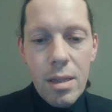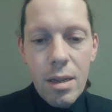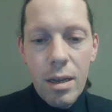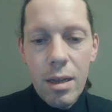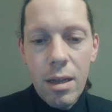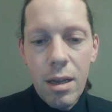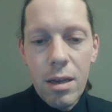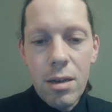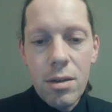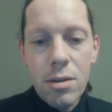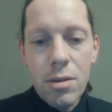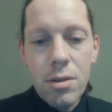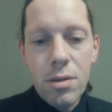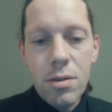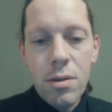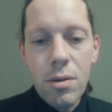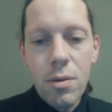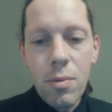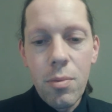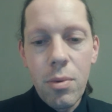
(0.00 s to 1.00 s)
is
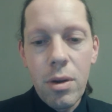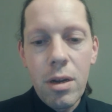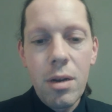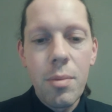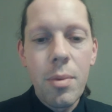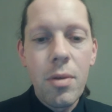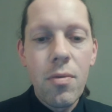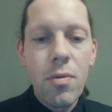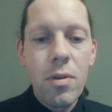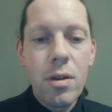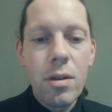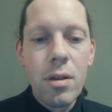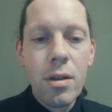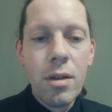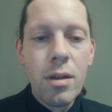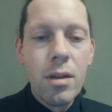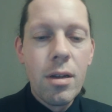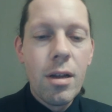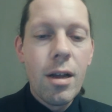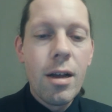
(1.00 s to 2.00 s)
we're going to be
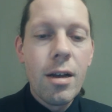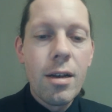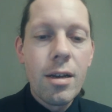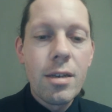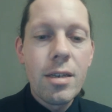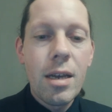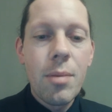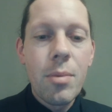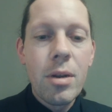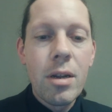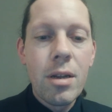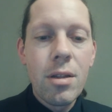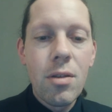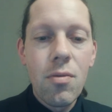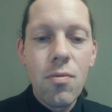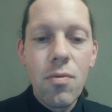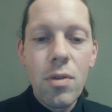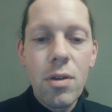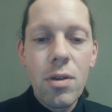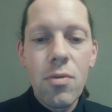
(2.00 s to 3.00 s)
examining the
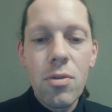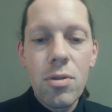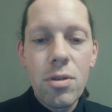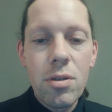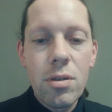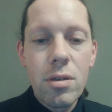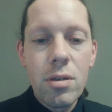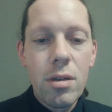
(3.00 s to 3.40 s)
rigorous